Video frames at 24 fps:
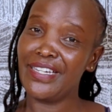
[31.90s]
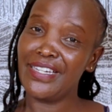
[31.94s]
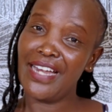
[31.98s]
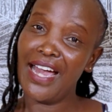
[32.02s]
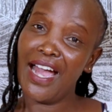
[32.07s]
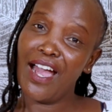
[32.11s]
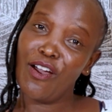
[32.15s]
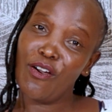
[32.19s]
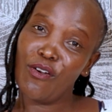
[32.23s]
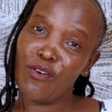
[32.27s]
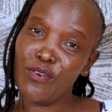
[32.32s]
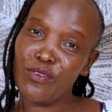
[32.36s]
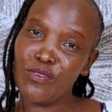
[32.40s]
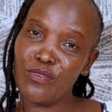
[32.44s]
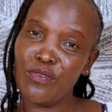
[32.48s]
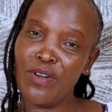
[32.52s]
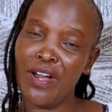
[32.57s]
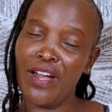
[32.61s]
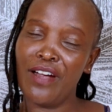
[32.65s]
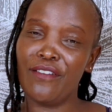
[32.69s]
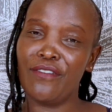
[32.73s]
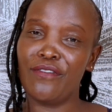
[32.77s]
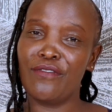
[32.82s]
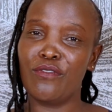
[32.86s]
now you
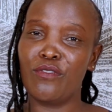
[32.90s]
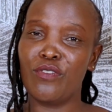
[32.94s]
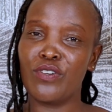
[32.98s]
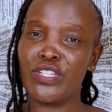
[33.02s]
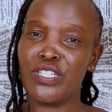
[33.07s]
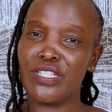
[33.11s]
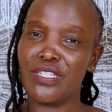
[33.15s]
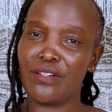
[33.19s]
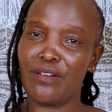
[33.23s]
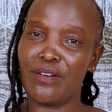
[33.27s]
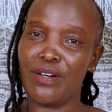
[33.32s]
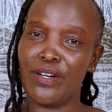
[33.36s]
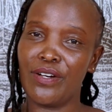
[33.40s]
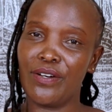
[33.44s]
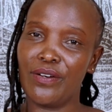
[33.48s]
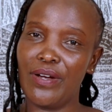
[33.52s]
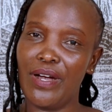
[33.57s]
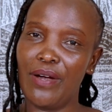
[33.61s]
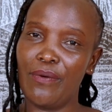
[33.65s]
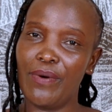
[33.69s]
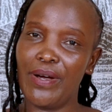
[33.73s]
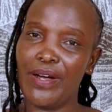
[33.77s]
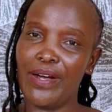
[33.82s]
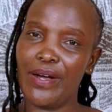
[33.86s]
have watched
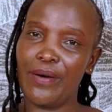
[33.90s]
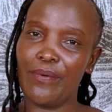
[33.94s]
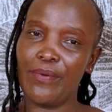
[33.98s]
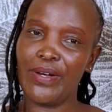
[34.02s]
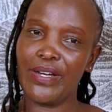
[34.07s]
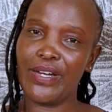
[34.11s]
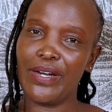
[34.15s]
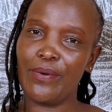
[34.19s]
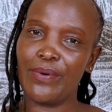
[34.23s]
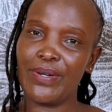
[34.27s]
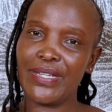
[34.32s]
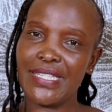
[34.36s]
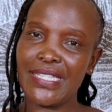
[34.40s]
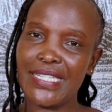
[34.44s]
our